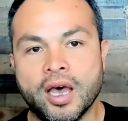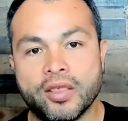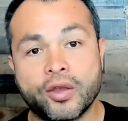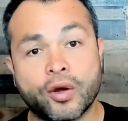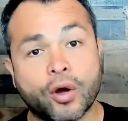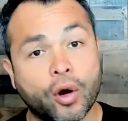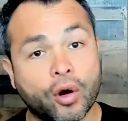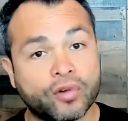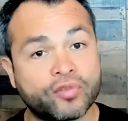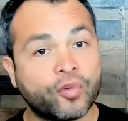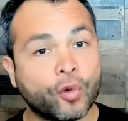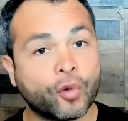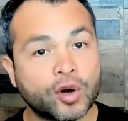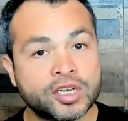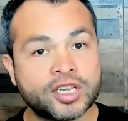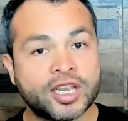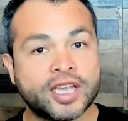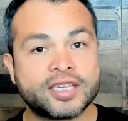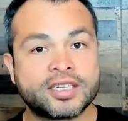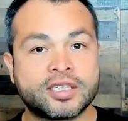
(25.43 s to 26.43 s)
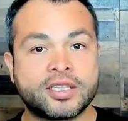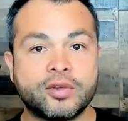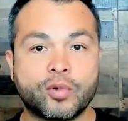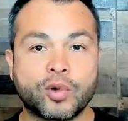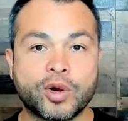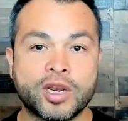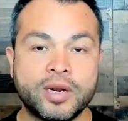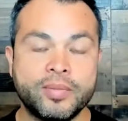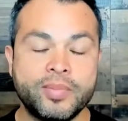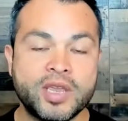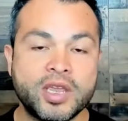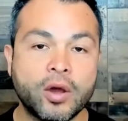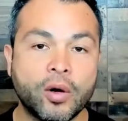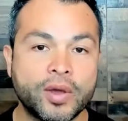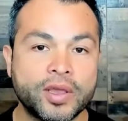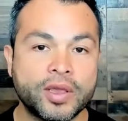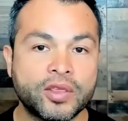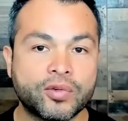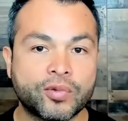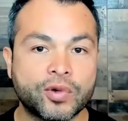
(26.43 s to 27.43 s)
There are four tests that we're going to be
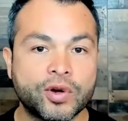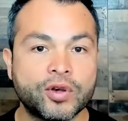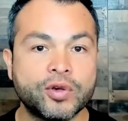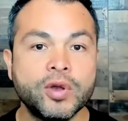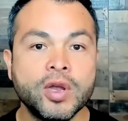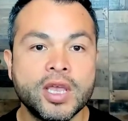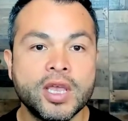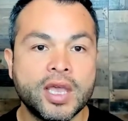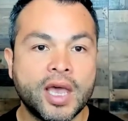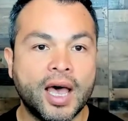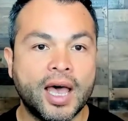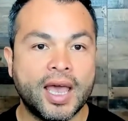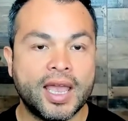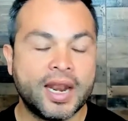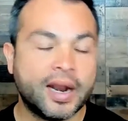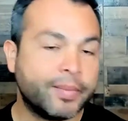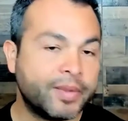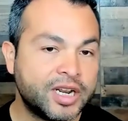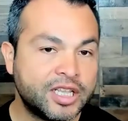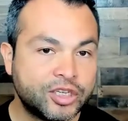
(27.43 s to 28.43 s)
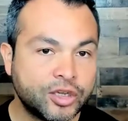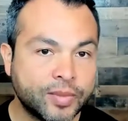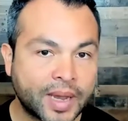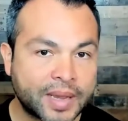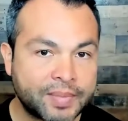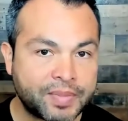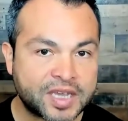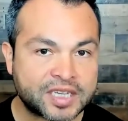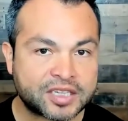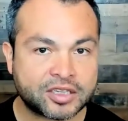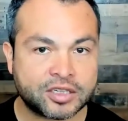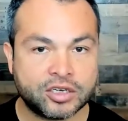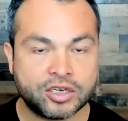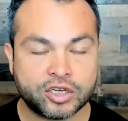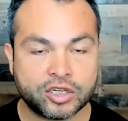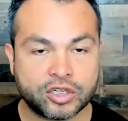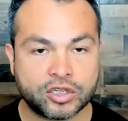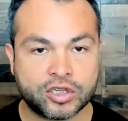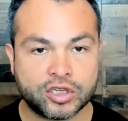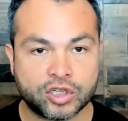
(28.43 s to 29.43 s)
going through, and I'm going to do my best to
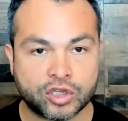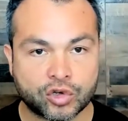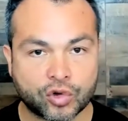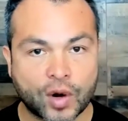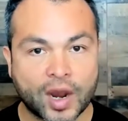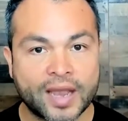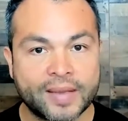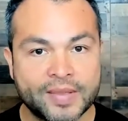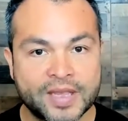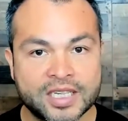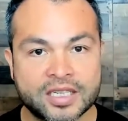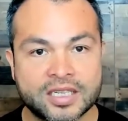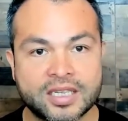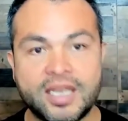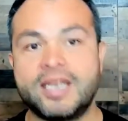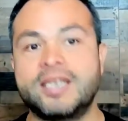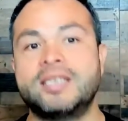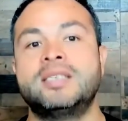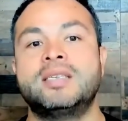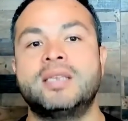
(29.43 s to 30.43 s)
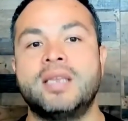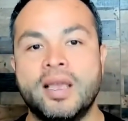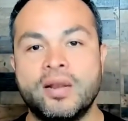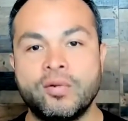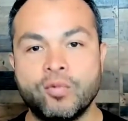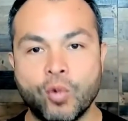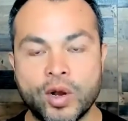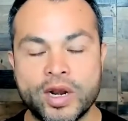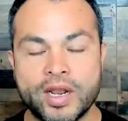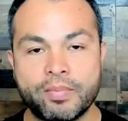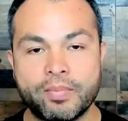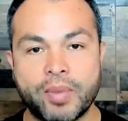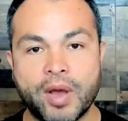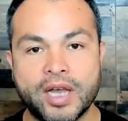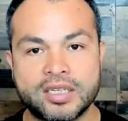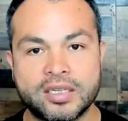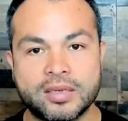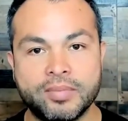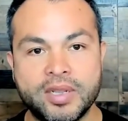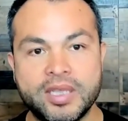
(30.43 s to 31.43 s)
just describe this test and what it
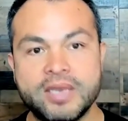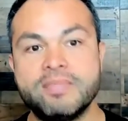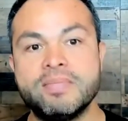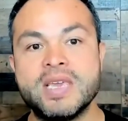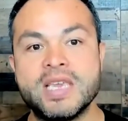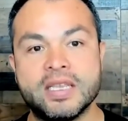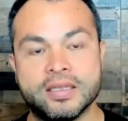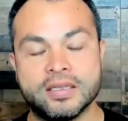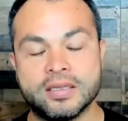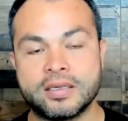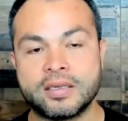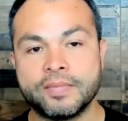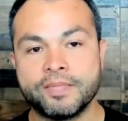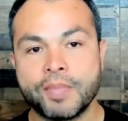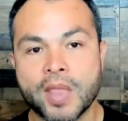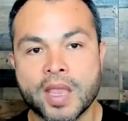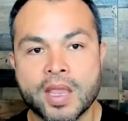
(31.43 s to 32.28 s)
possibly means.